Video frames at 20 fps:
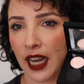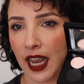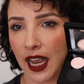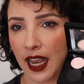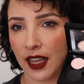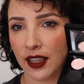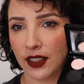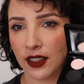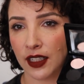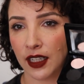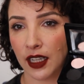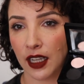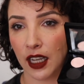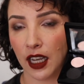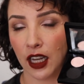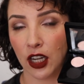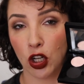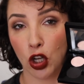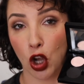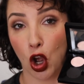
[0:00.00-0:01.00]
has
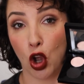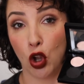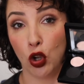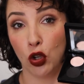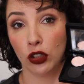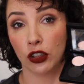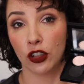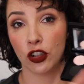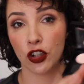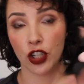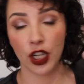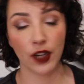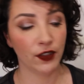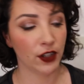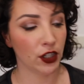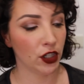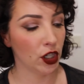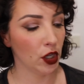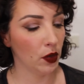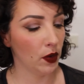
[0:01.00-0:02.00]
a gold
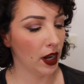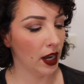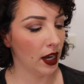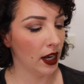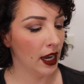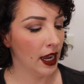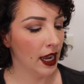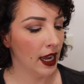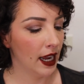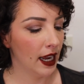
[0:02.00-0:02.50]
shift to it.